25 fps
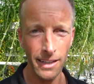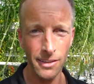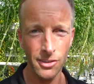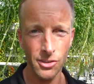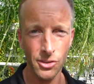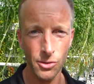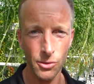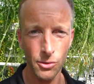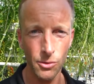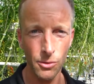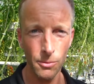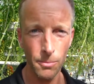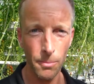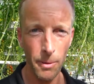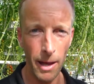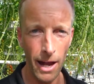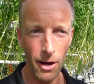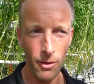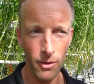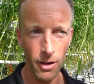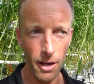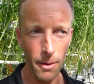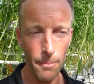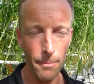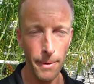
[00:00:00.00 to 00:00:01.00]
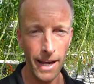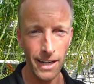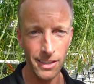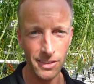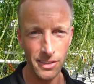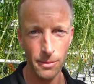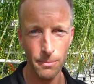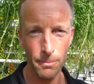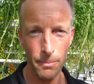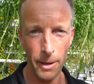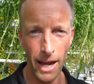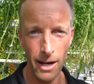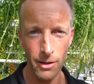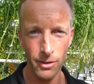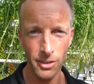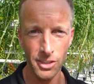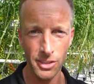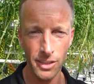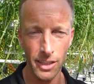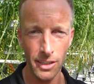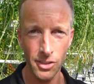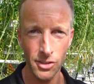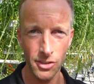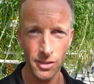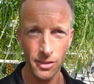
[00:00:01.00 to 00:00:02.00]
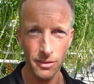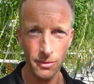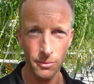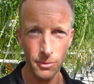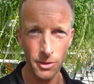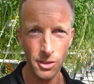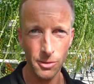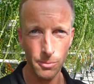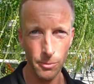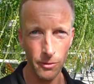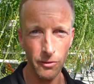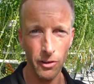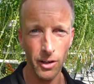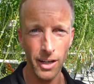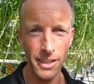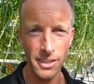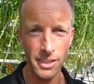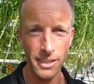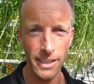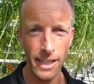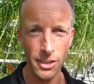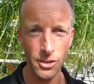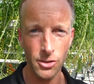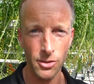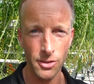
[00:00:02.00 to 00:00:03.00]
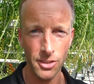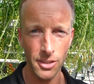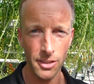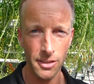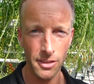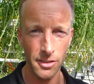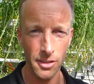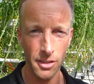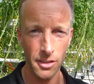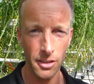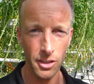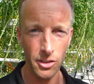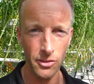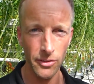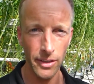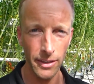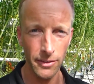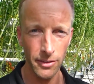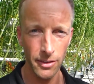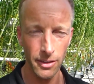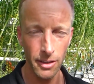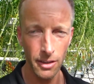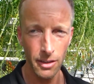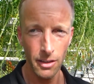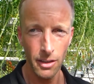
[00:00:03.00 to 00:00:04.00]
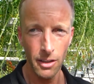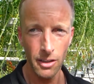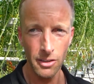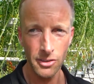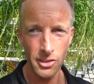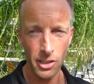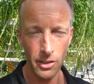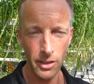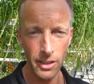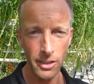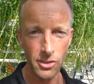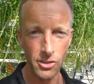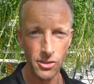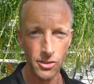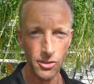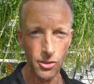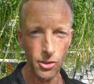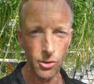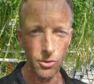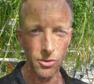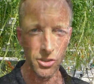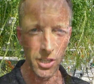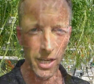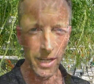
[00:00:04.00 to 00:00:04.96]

and to power a Maxim power station, which provides electricity to the grid. So this new